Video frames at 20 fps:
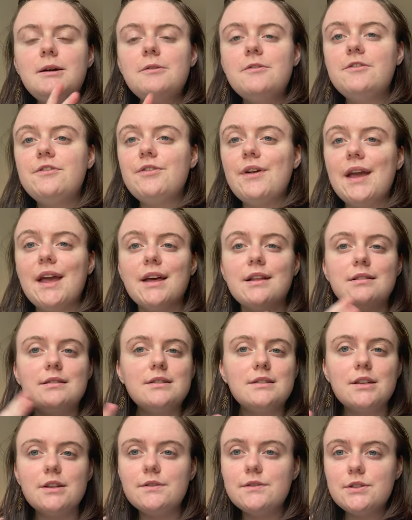
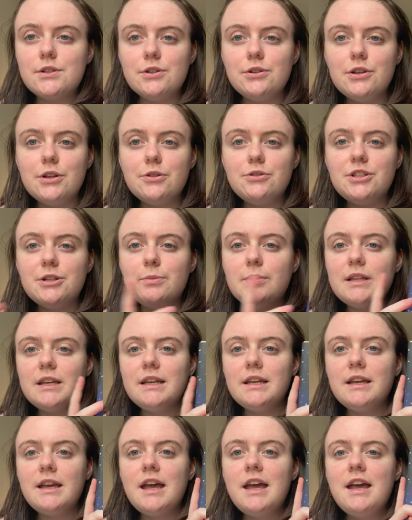fans of Studio
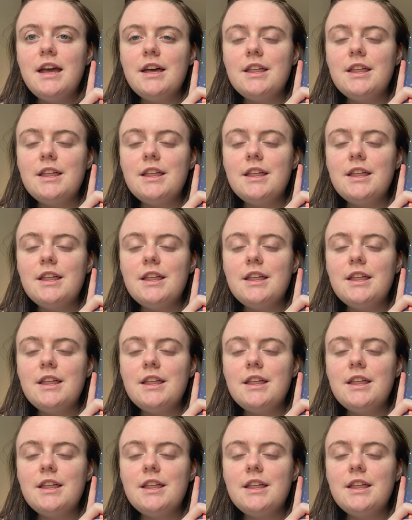Ghibli.